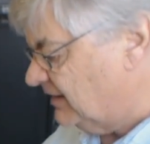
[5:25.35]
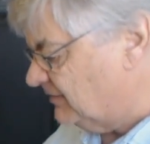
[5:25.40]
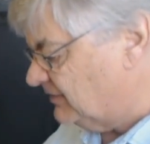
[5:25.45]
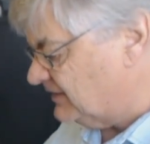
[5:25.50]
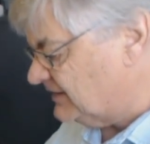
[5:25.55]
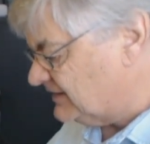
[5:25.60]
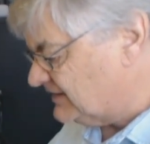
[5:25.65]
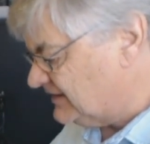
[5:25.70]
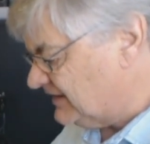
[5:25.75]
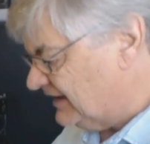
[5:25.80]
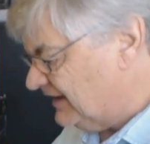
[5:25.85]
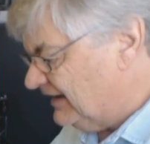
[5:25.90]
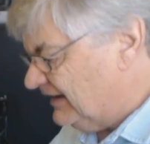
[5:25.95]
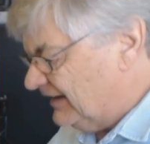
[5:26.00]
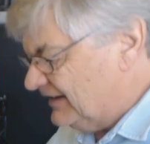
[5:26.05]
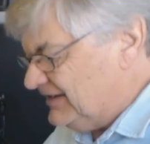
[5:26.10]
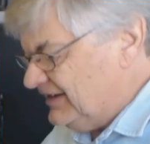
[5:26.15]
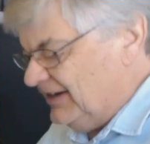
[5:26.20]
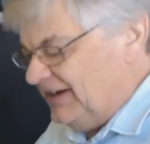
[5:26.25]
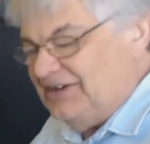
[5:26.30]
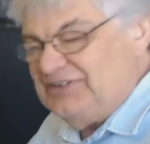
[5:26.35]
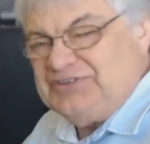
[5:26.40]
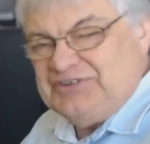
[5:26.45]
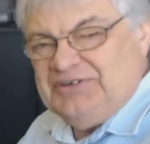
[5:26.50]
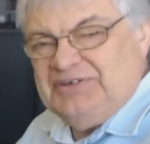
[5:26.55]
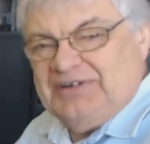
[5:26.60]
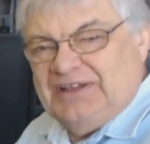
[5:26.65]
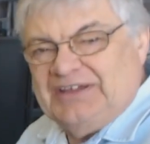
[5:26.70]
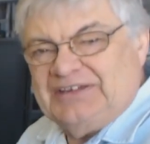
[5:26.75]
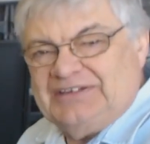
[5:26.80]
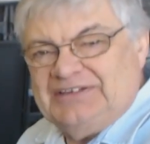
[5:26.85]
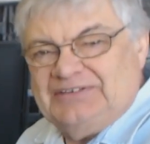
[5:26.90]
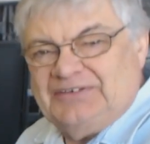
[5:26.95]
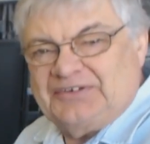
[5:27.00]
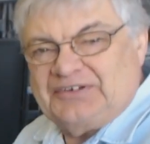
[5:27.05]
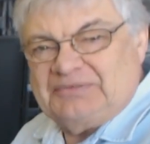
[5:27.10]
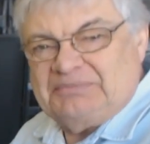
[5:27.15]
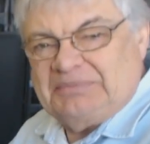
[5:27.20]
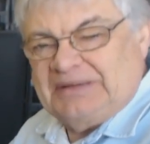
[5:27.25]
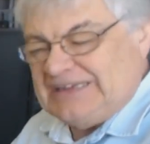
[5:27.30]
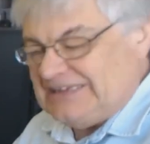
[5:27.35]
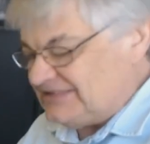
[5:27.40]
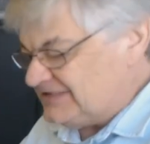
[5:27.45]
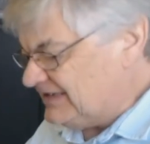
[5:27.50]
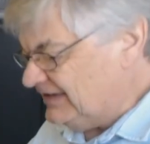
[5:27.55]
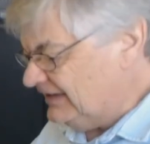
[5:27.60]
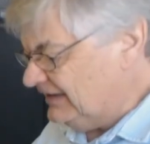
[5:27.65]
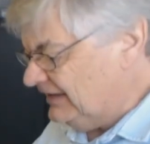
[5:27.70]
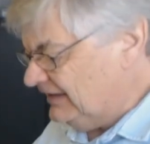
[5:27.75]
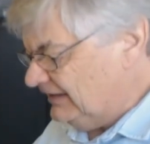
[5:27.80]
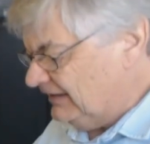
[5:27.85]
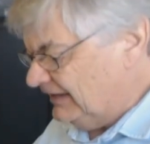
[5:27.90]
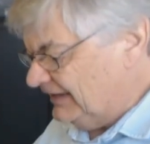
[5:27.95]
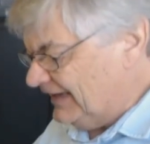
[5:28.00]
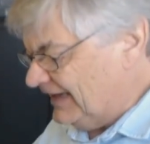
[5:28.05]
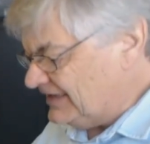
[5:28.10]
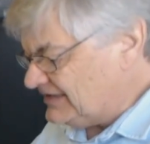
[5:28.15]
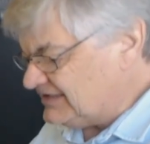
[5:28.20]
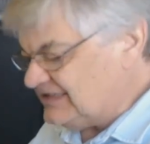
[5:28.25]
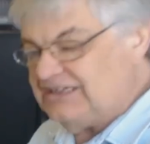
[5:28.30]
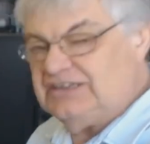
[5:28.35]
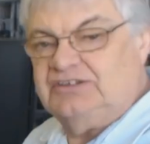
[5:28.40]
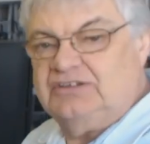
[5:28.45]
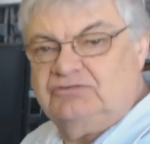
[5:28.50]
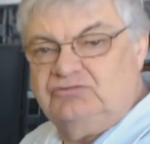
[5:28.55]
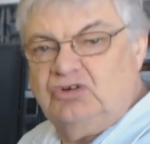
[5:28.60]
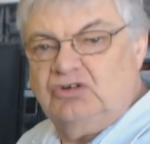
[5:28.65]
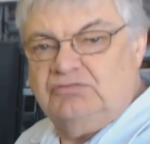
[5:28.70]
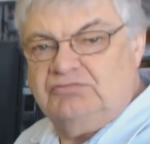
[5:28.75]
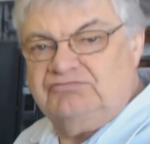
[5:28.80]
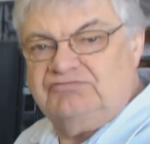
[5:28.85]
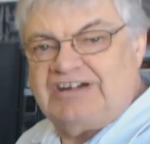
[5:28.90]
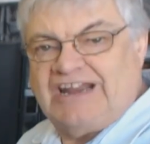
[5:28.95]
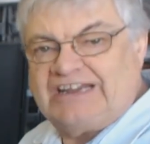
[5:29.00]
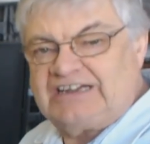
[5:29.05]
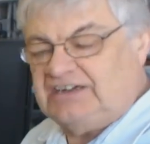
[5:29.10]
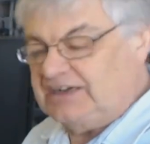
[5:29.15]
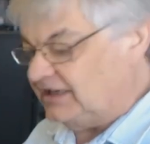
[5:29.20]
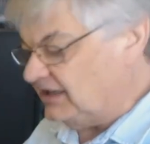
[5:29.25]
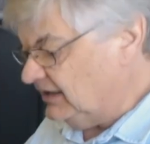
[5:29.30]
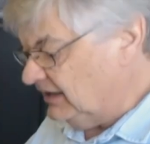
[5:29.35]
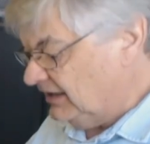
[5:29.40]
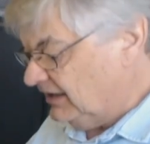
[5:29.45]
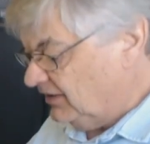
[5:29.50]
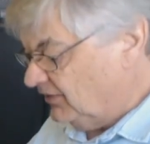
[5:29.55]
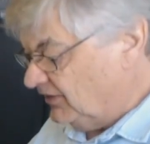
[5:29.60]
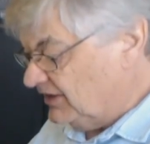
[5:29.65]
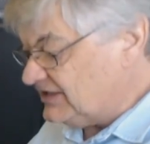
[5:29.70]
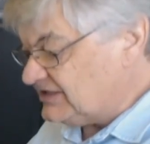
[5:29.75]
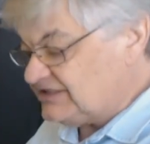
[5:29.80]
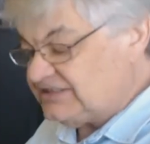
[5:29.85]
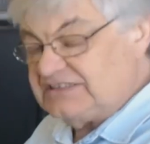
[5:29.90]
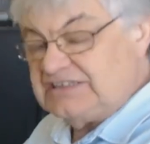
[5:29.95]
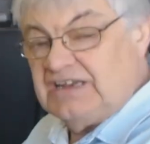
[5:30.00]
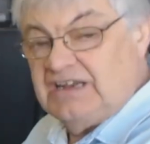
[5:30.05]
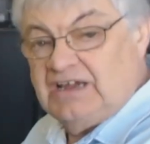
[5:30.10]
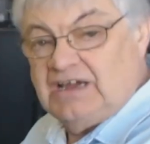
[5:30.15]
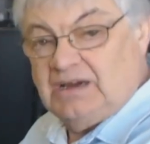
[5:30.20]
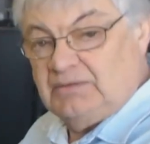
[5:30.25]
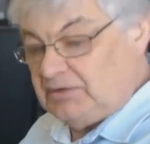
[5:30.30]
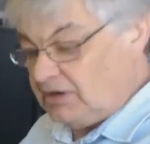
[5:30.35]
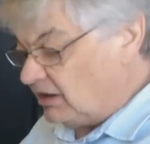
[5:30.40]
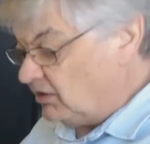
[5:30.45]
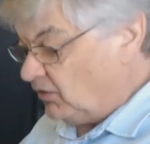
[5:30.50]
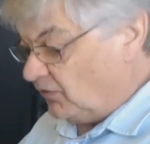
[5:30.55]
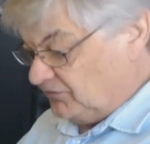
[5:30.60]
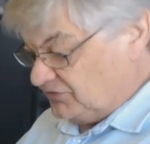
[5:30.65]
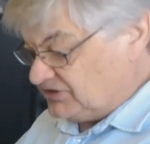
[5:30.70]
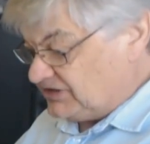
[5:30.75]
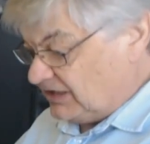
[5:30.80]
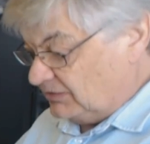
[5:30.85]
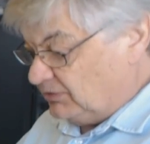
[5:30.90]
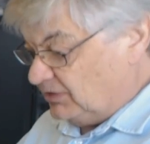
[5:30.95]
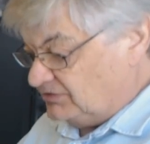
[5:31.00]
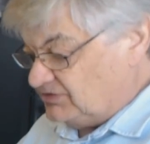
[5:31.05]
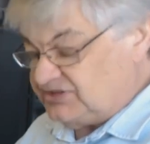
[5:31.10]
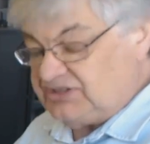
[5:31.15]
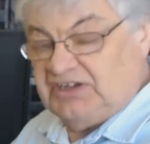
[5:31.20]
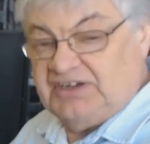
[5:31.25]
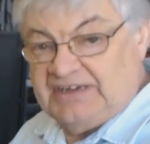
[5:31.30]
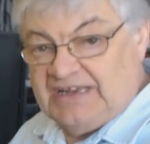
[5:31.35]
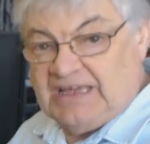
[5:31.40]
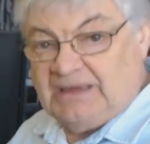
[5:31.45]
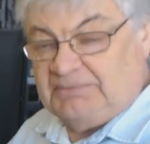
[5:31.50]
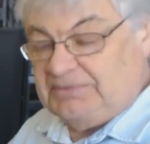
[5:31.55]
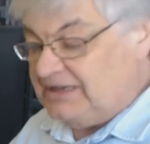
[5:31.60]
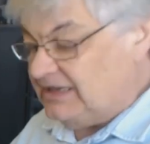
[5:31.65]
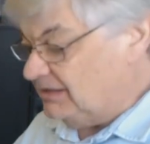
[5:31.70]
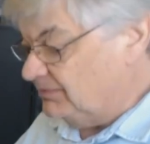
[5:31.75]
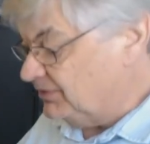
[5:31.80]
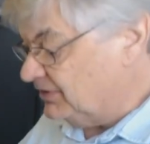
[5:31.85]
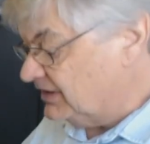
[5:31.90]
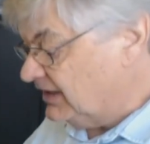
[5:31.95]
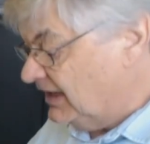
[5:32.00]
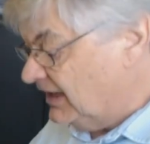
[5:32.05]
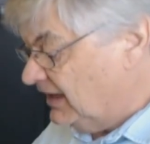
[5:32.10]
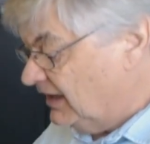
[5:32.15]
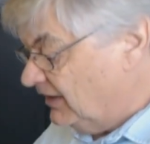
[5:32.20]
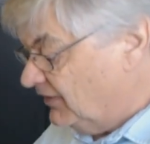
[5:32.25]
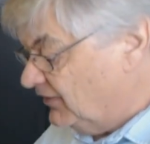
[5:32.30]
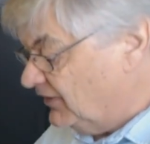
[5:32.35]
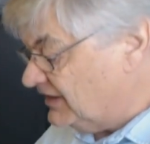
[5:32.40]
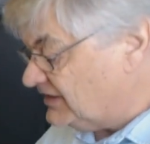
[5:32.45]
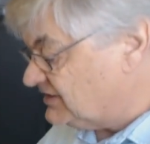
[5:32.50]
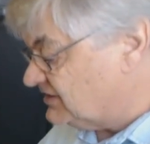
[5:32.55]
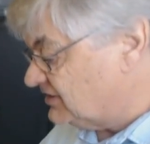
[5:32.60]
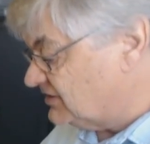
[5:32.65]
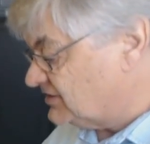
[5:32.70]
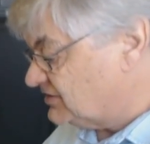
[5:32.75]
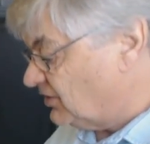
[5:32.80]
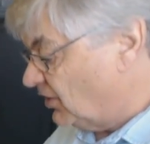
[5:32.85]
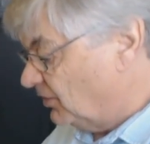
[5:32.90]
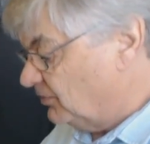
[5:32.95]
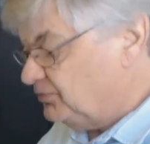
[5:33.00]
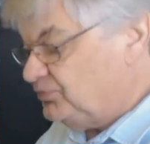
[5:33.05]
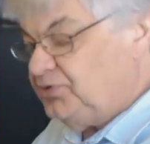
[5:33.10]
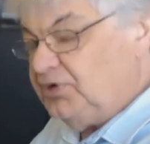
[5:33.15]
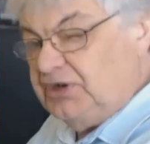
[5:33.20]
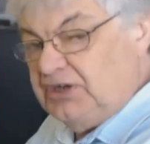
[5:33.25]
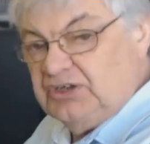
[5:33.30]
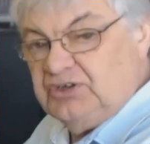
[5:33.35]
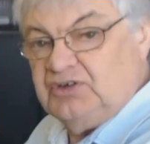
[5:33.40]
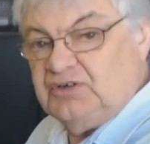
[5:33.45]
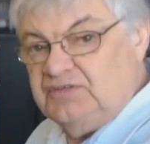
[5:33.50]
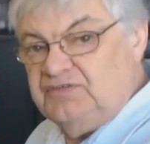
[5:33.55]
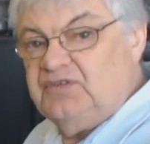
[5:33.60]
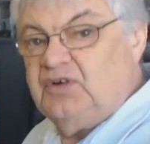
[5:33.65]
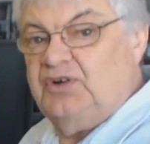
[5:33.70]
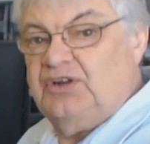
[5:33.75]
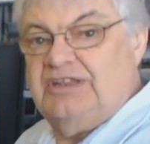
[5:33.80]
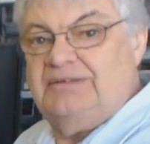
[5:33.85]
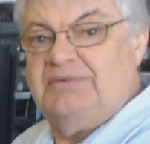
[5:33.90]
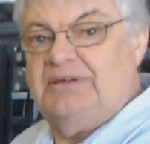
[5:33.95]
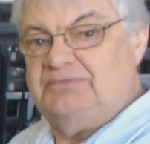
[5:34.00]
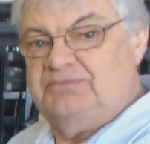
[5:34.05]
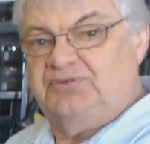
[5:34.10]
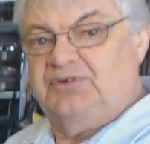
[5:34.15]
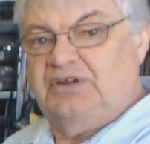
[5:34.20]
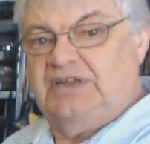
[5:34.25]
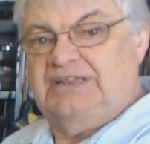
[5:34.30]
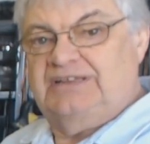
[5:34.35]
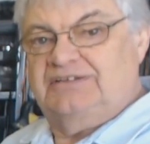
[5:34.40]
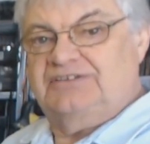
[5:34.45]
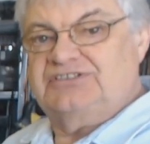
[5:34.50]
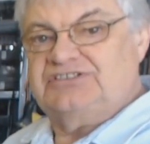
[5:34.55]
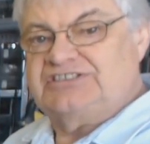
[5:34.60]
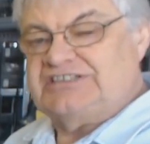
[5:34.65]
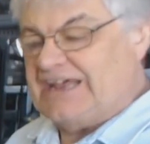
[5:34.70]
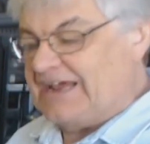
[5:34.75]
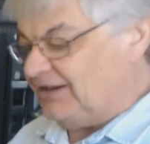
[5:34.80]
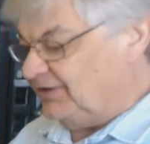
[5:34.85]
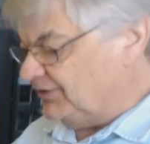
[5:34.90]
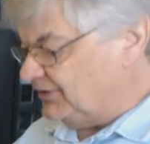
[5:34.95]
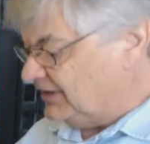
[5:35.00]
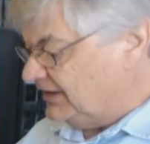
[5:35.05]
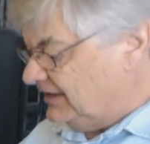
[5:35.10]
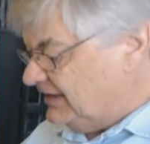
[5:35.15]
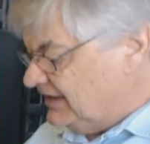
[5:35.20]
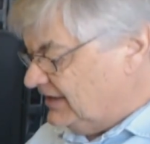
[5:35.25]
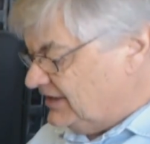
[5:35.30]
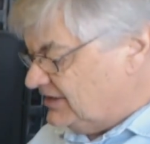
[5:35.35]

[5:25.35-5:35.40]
But I do like a lot of bass. I like to hear the room rattling. This, obviously I won't turn it up here, but this has got pretty good volume and pretty good sound.